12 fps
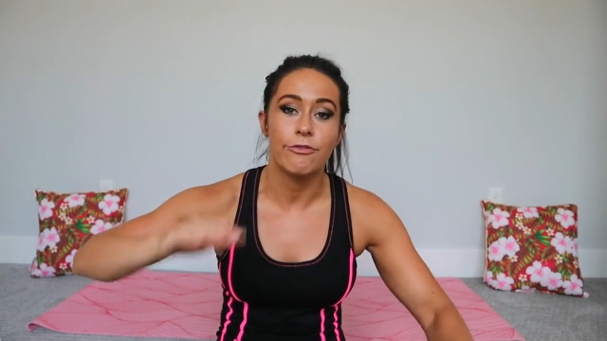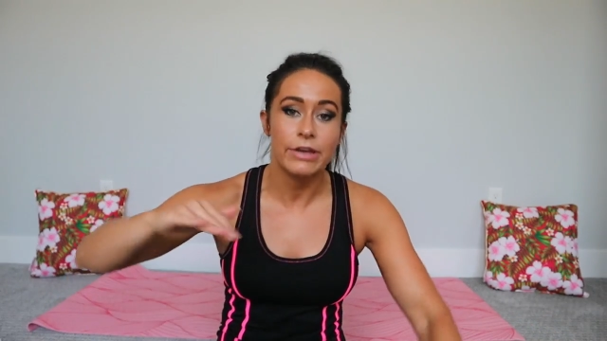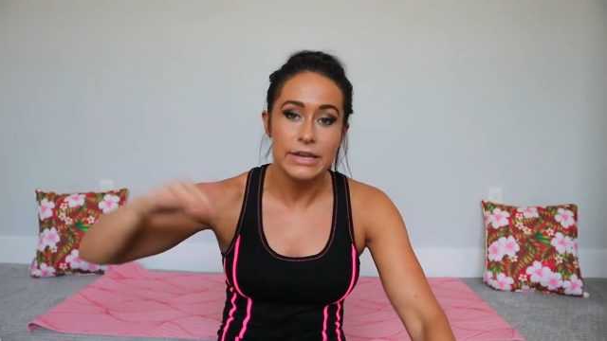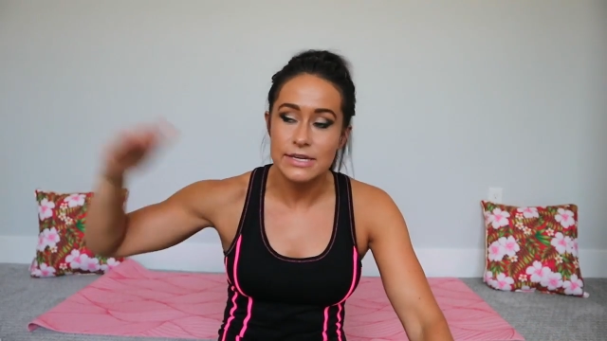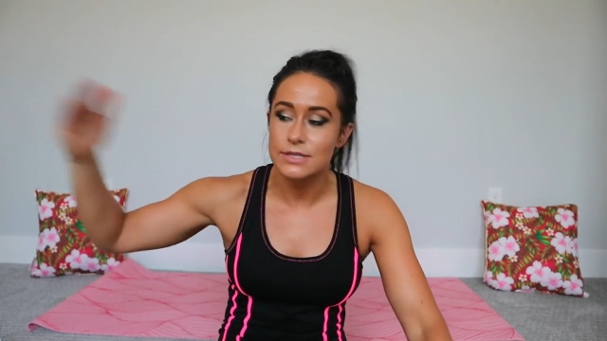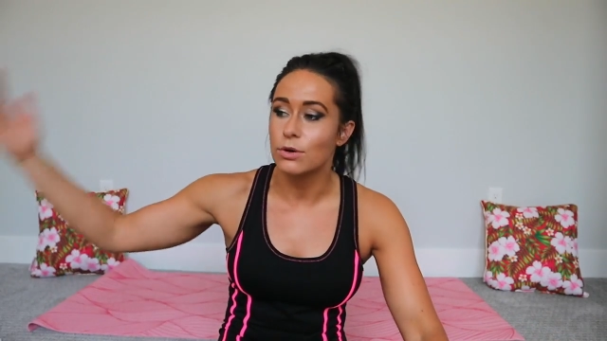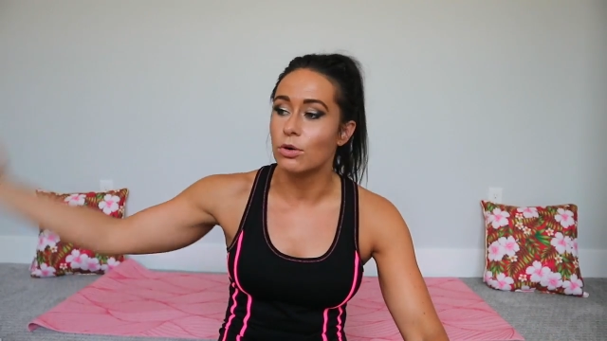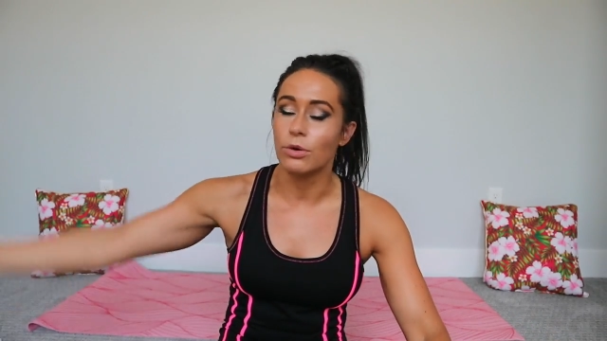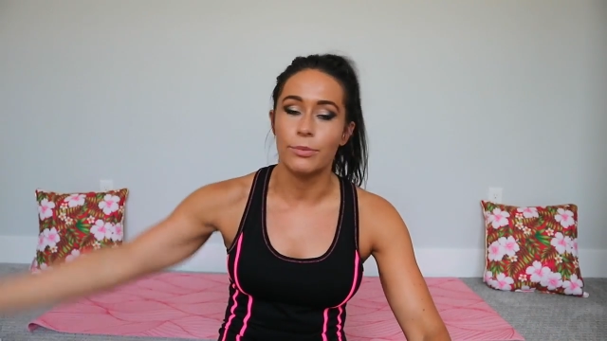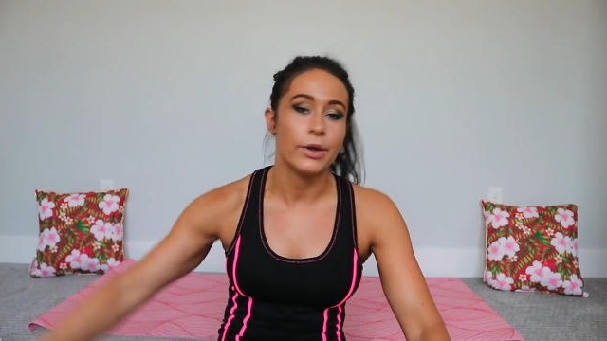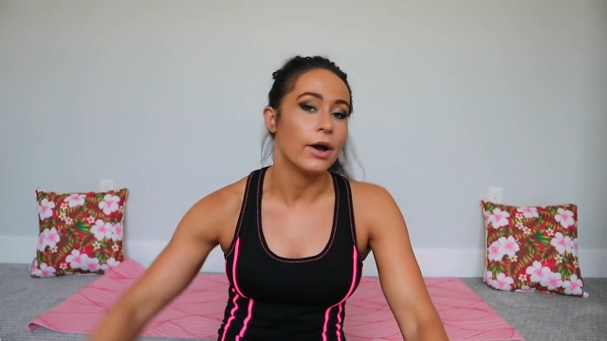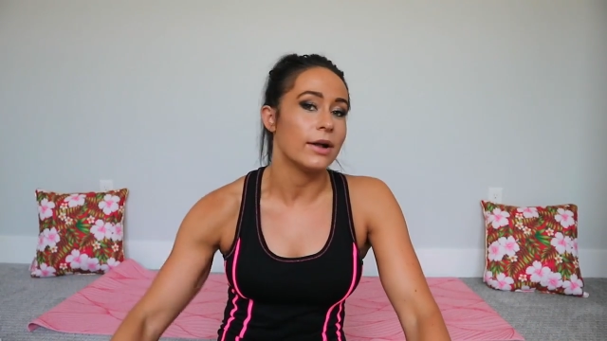fitness
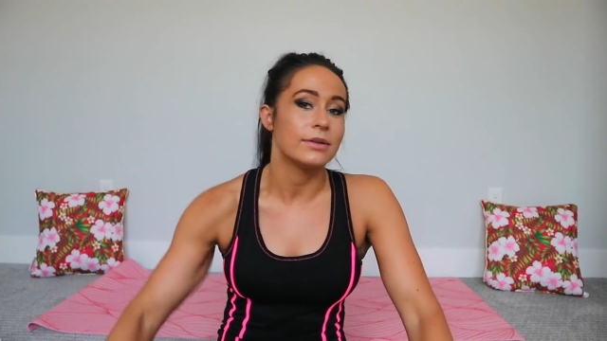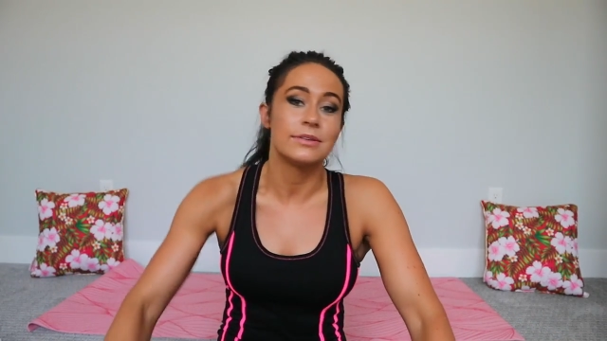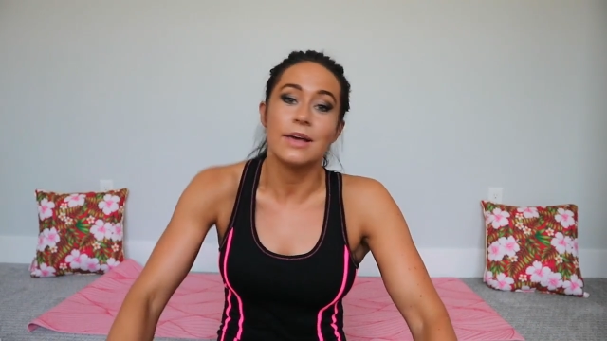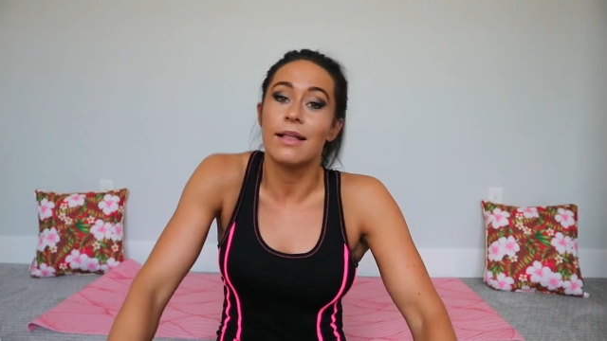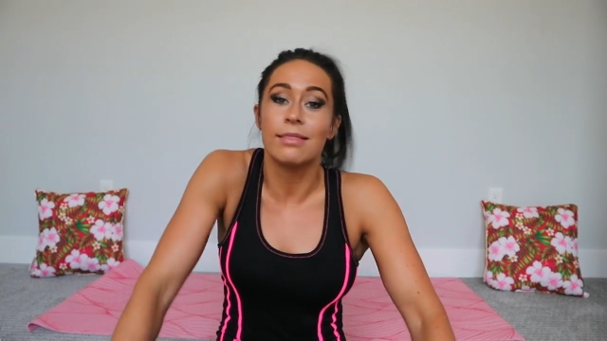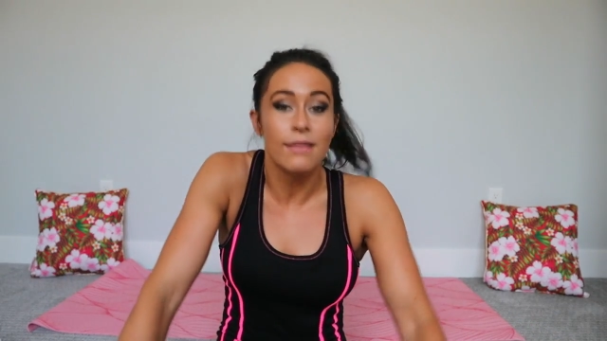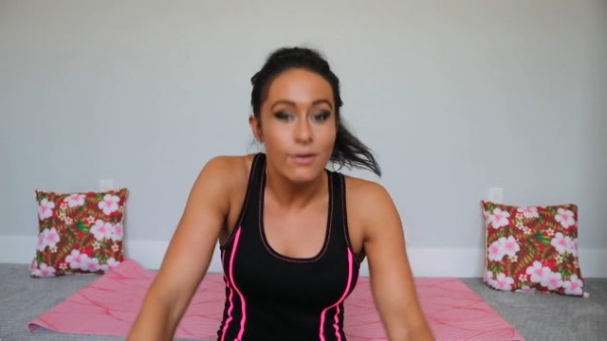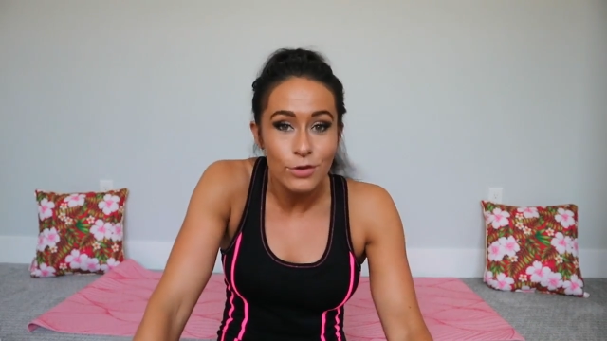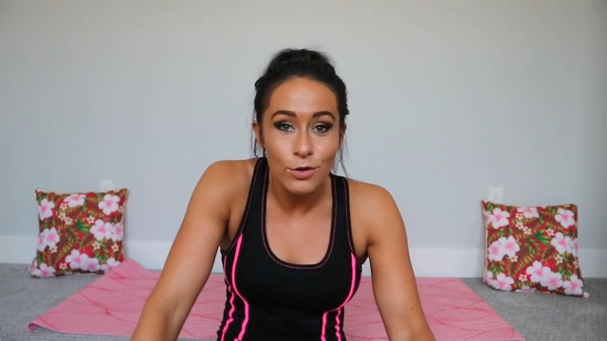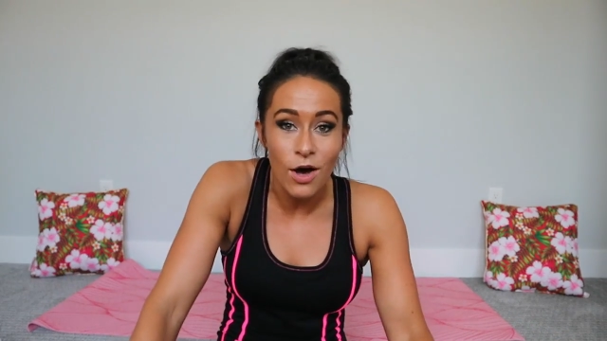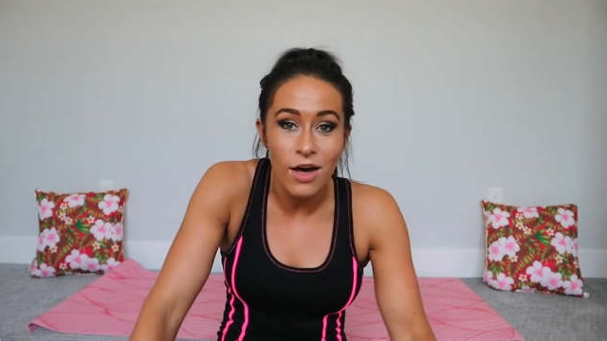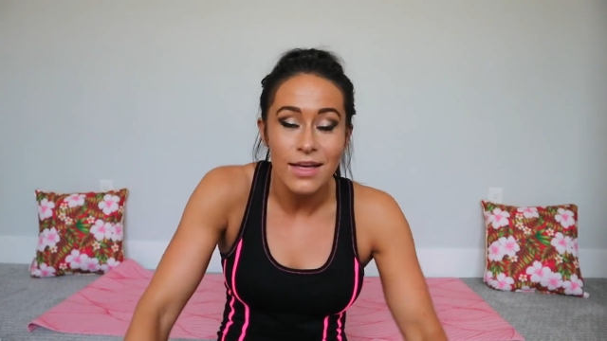or beyond. I love
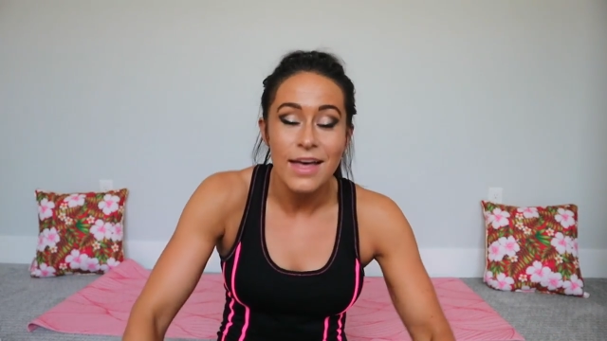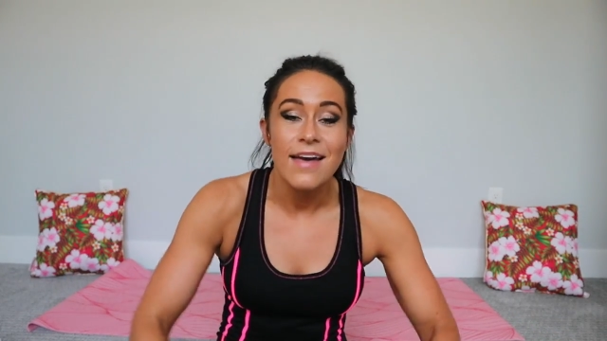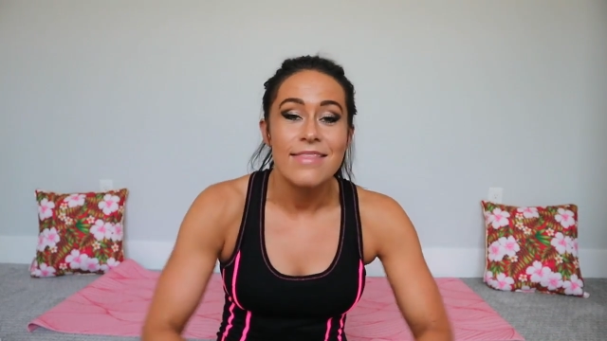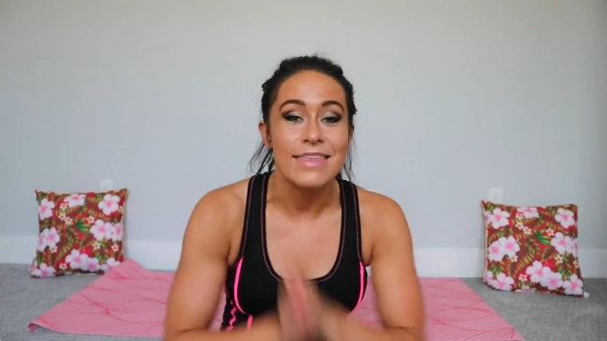you all.